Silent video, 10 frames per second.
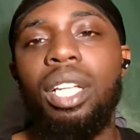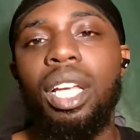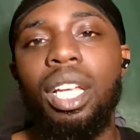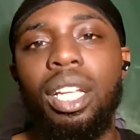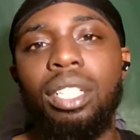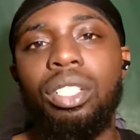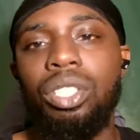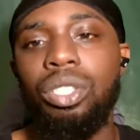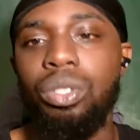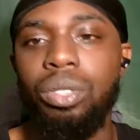and
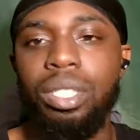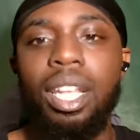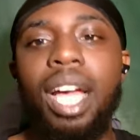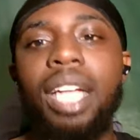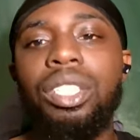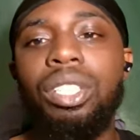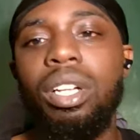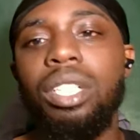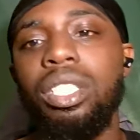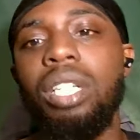you use the line
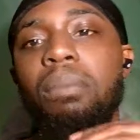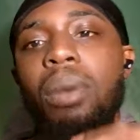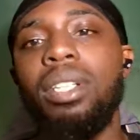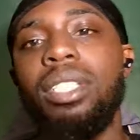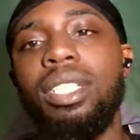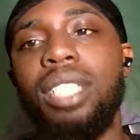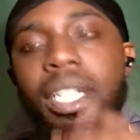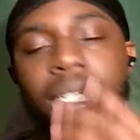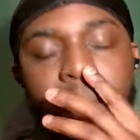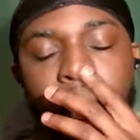chart to mark these areas